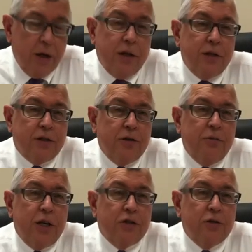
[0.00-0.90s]
is to
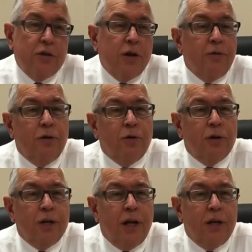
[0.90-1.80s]
make sure that if you are
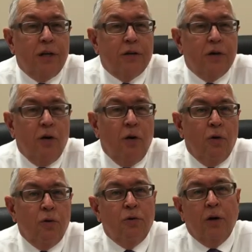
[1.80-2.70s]
intending to
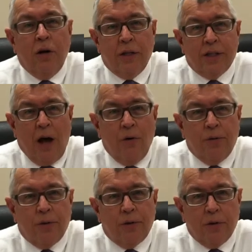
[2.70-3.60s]
go
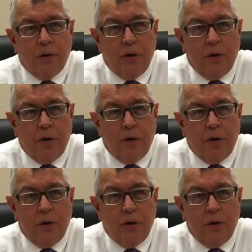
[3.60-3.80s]
south,